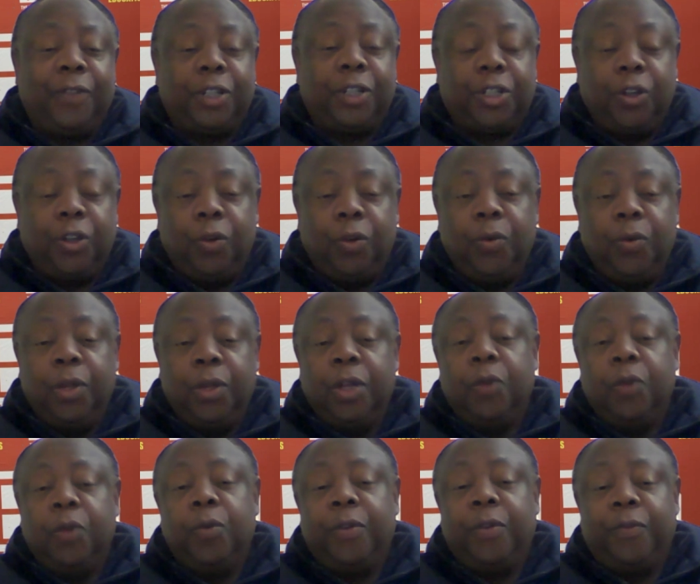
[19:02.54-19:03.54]
Show
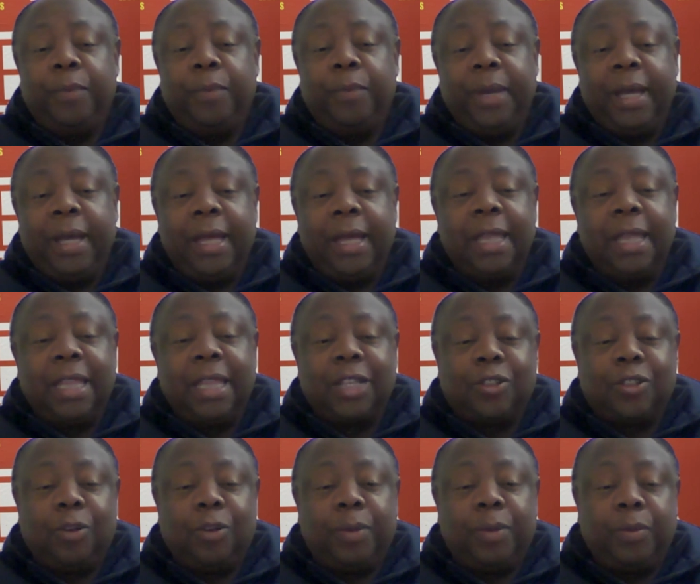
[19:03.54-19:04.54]
with me, the
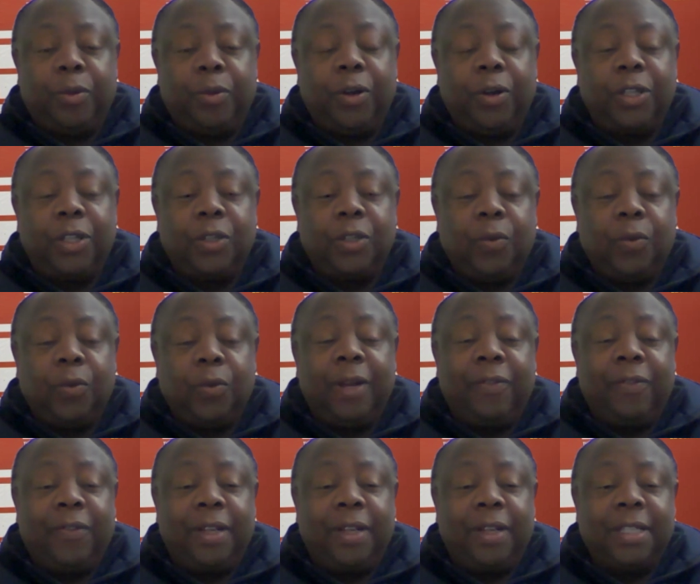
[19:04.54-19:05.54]
Saubrey Boyz
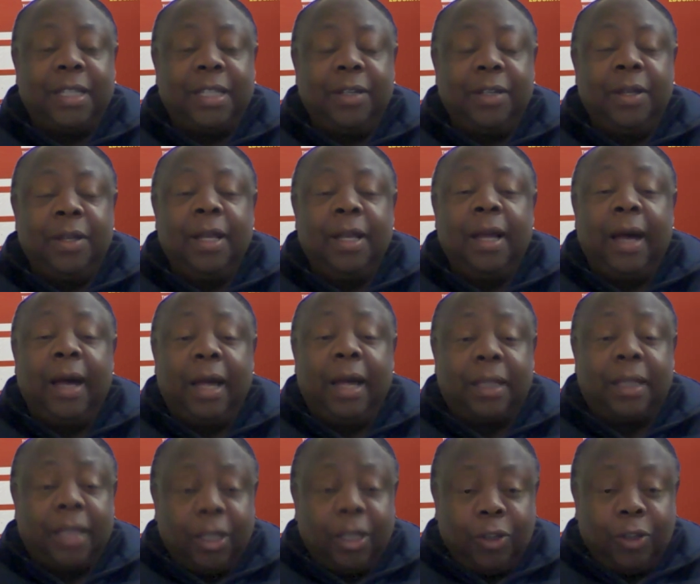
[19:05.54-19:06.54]
Walefatshe. I
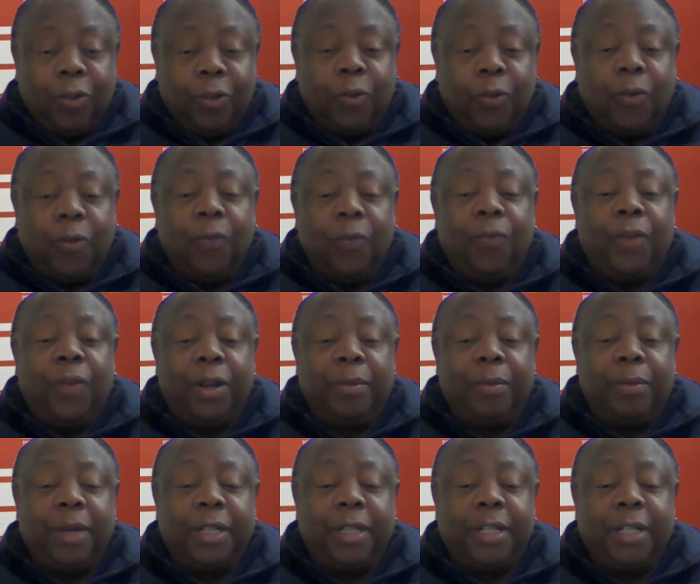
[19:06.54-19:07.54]
thank you very
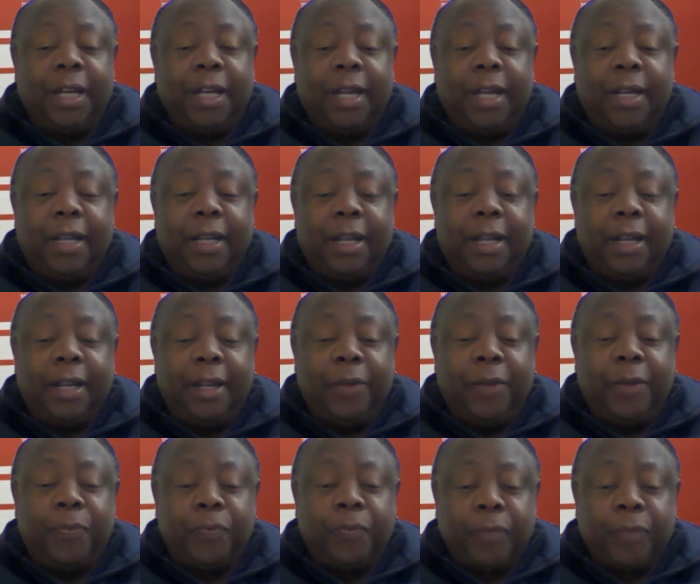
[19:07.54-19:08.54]
much and
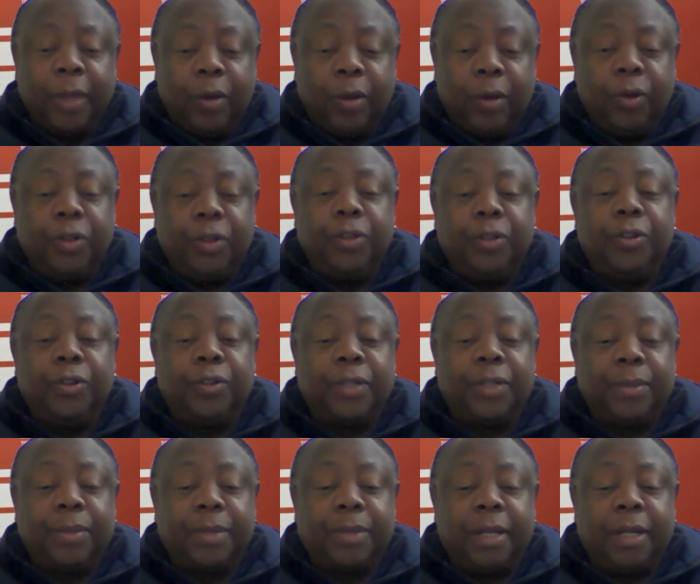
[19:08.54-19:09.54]
then continue to
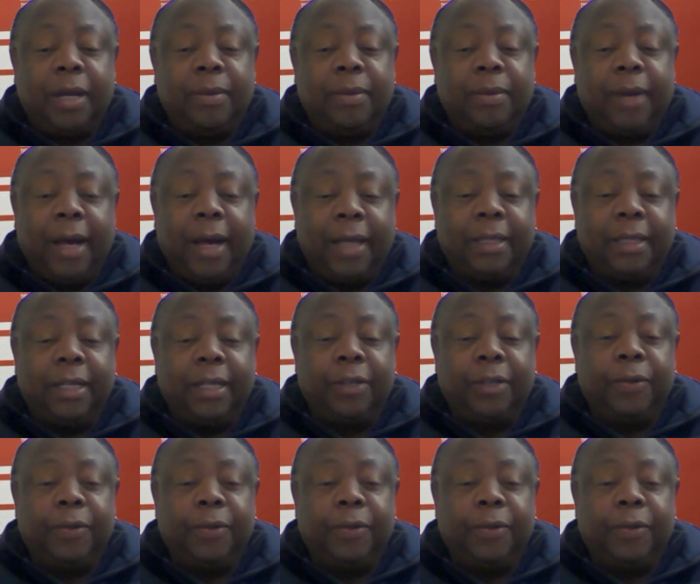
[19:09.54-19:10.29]
subscribe. I thank